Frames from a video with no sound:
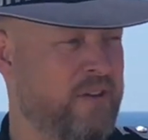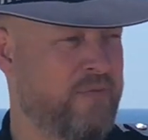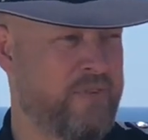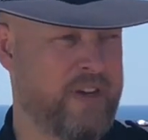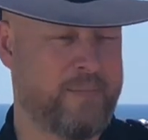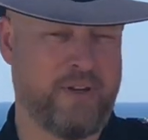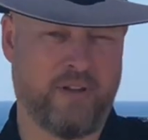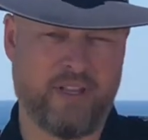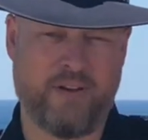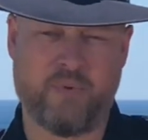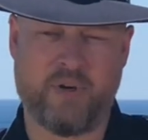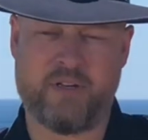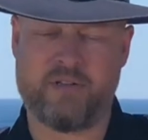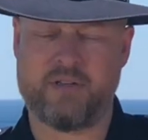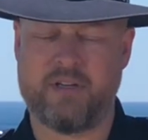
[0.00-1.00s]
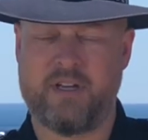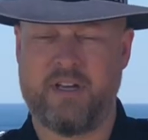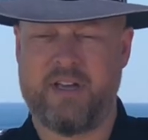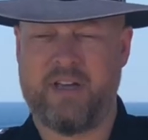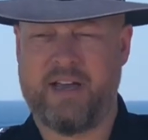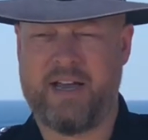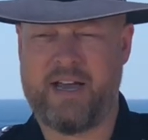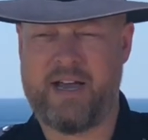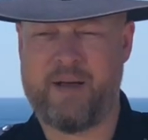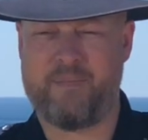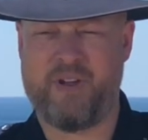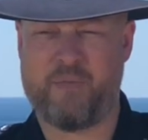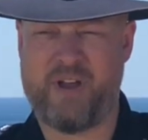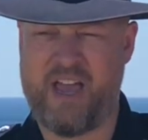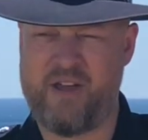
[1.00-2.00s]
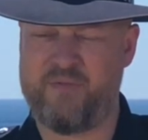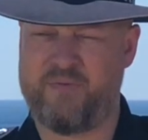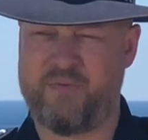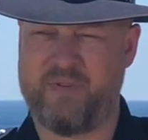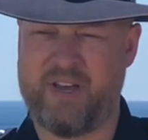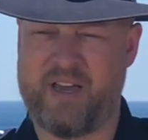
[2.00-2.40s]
their family or loved ones. And we have